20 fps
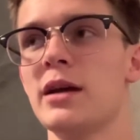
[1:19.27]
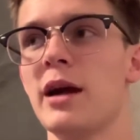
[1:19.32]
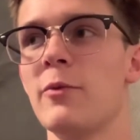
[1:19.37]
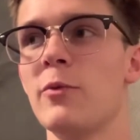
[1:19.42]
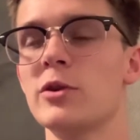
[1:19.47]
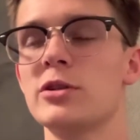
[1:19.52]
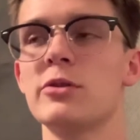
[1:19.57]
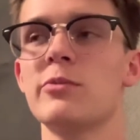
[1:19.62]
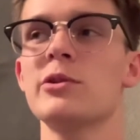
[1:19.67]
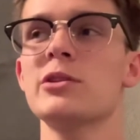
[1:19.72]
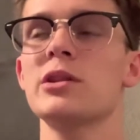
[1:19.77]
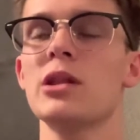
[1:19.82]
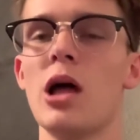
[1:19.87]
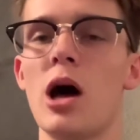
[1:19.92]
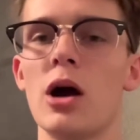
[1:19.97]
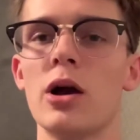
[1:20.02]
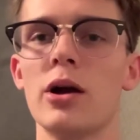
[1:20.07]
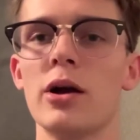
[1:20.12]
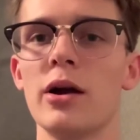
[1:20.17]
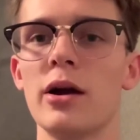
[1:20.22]
I wish it was
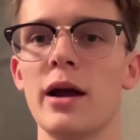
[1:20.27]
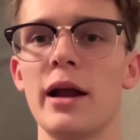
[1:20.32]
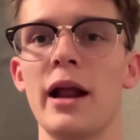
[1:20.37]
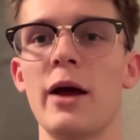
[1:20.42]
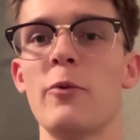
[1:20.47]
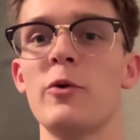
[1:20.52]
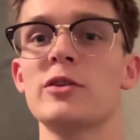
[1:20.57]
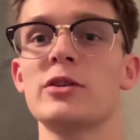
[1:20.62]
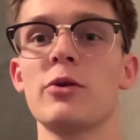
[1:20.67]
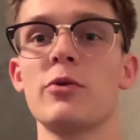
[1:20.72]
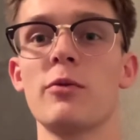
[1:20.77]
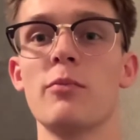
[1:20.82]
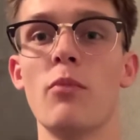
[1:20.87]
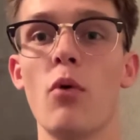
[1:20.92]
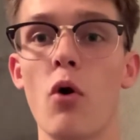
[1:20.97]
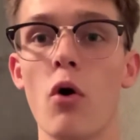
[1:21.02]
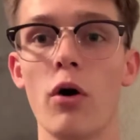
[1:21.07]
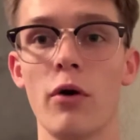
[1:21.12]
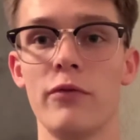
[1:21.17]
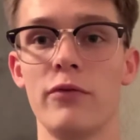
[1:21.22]
longer and I wish there were
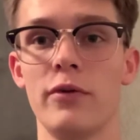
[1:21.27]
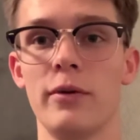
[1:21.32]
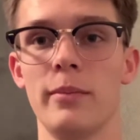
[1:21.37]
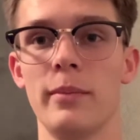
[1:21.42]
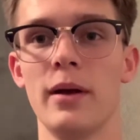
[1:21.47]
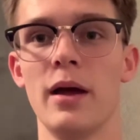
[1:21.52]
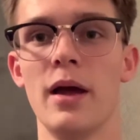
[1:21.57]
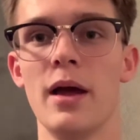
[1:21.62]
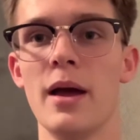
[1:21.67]
more of them.